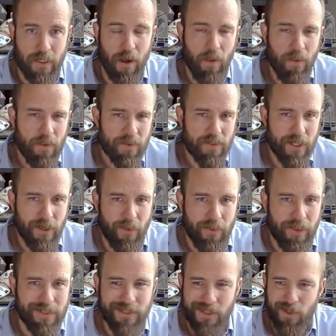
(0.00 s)
All those little
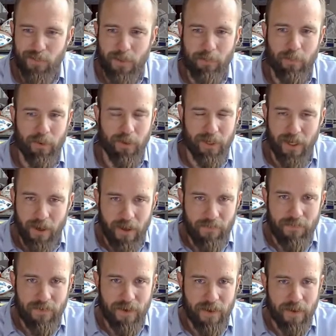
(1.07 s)
things that you've been putting
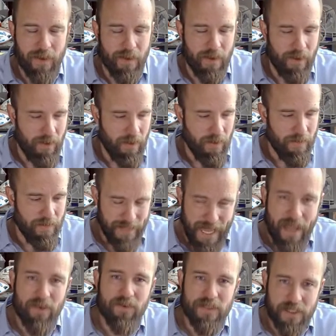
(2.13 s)
off
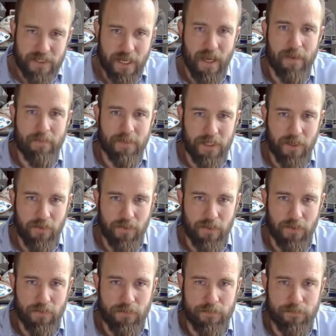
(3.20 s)
now's the time to go do.